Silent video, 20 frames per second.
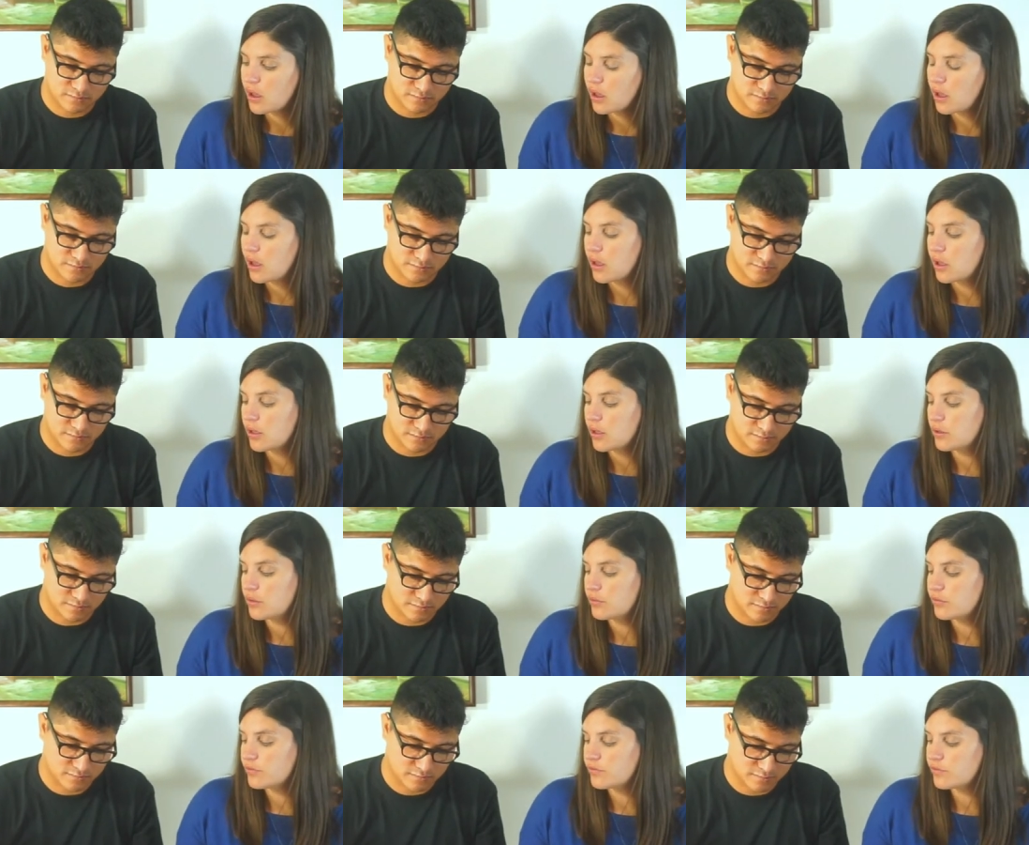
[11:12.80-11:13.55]

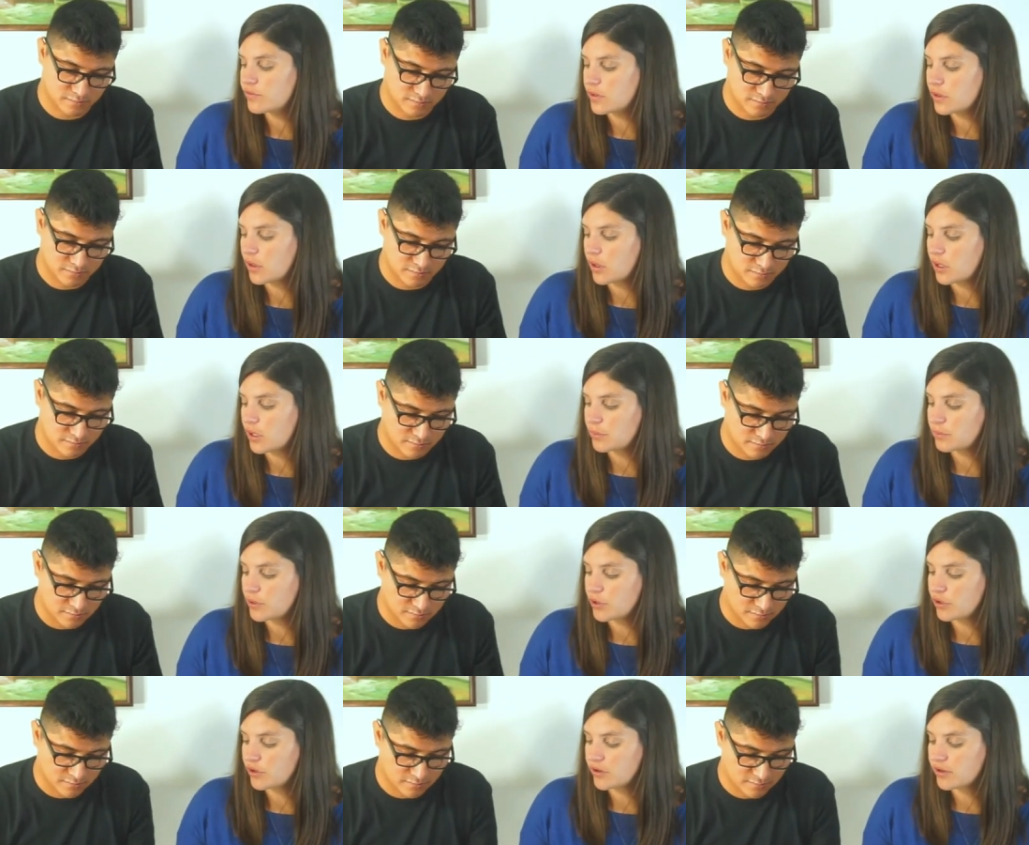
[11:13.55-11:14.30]
Speaker 1: of um,
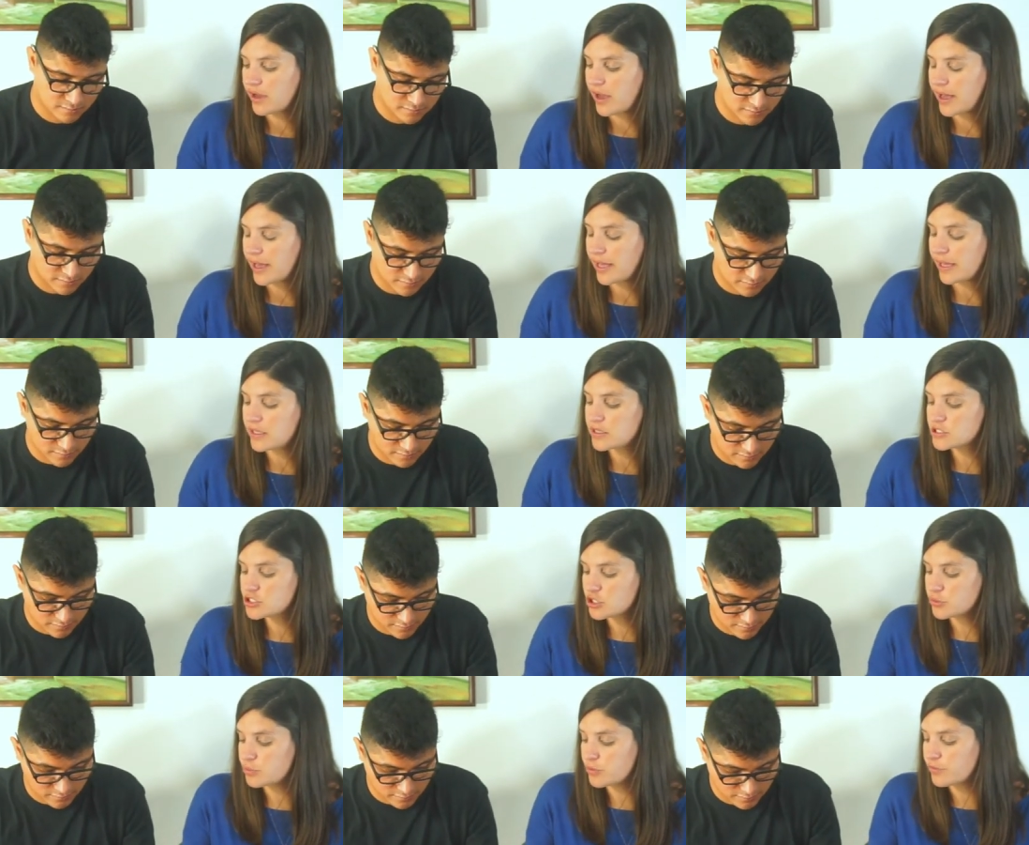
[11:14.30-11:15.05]
your kite.
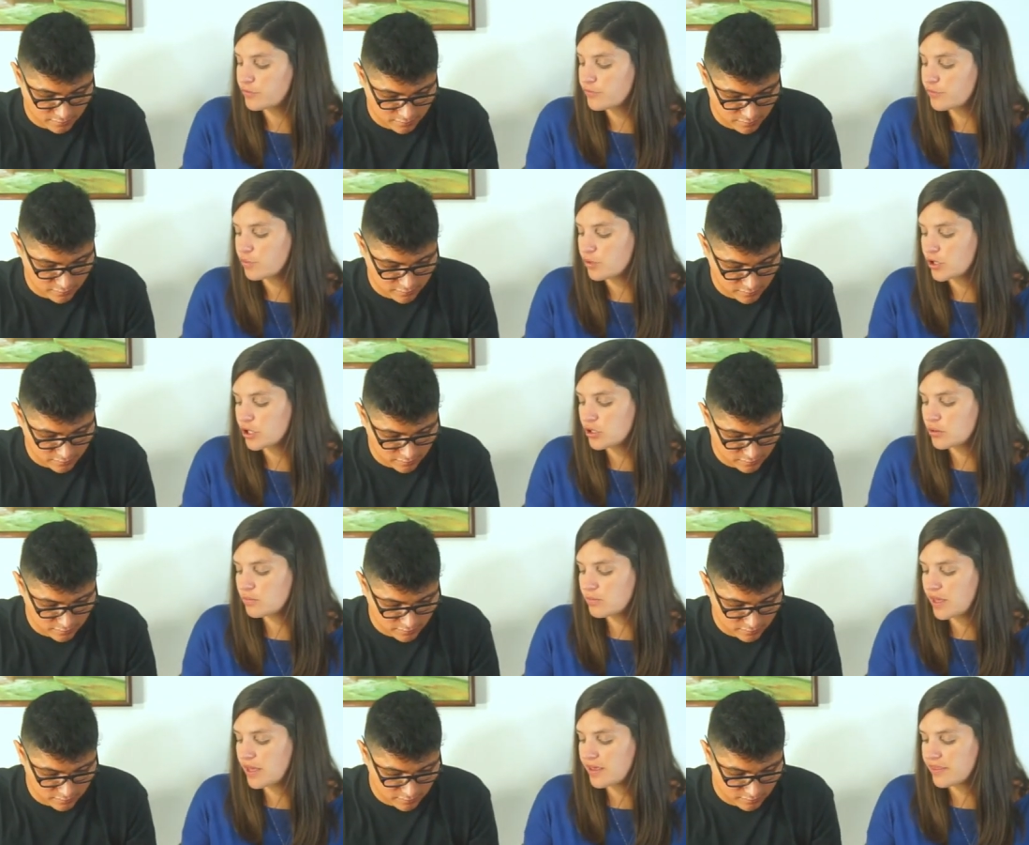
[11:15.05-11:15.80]
So before you
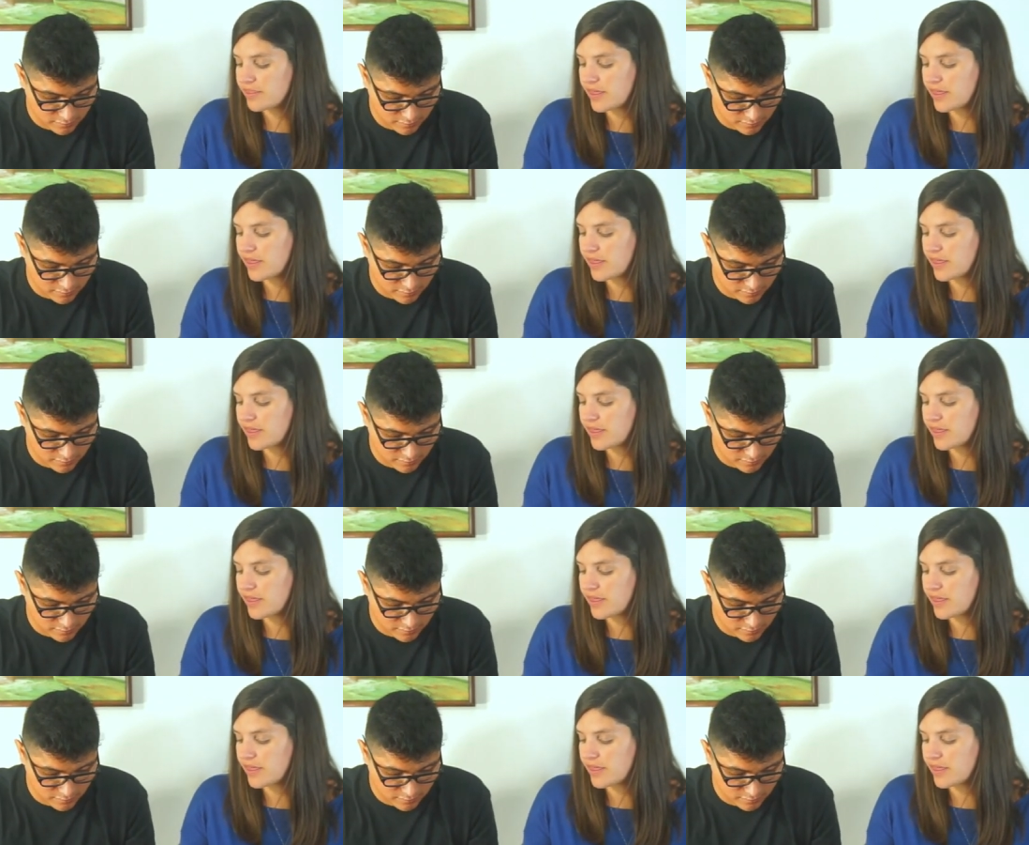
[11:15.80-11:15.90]
make